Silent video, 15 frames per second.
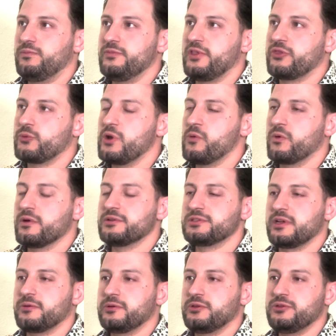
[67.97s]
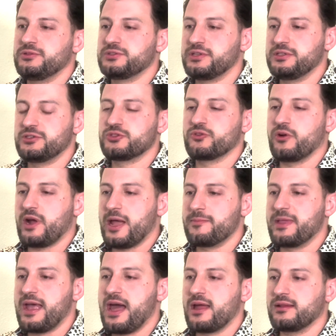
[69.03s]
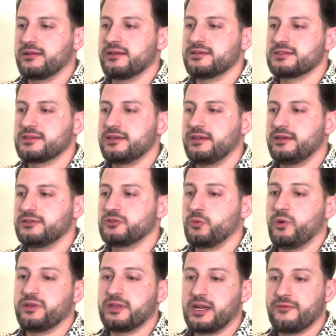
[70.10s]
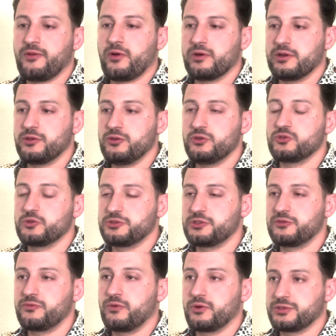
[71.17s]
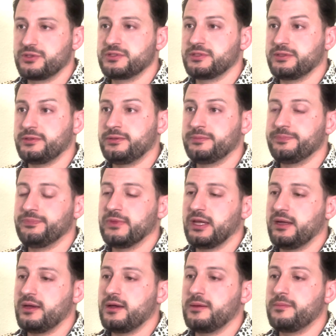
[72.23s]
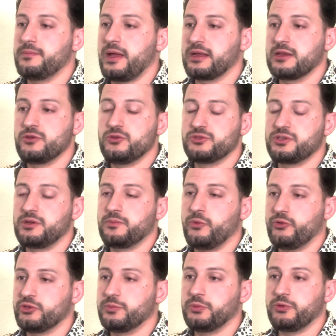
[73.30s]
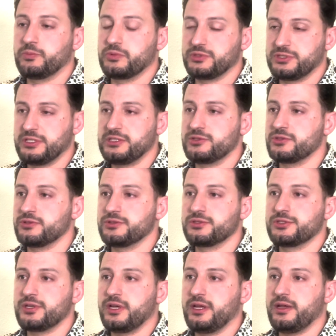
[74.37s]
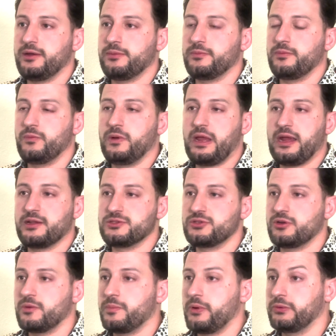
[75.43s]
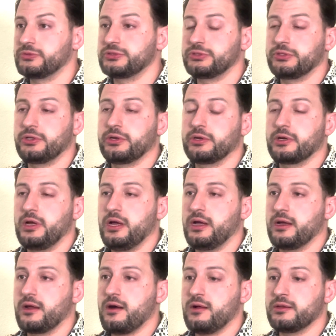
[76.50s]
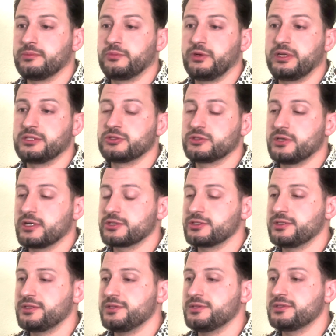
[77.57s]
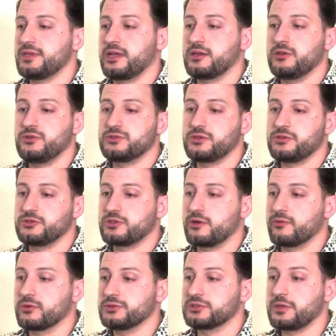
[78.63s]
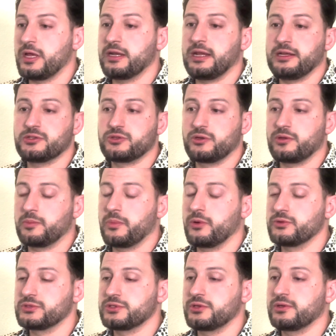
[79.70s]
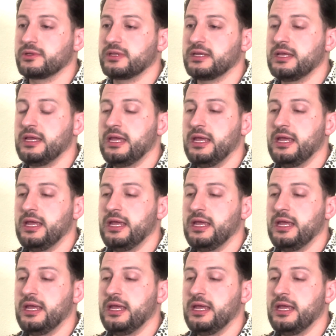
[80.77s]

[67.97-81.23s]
The three words I would use to describe Catalyst as one that I've already used, which is versatile. I can use it in multiple procedures, anterior, posterior column reconstructions. I can use it in the cervical spine, anterior, posteriorly.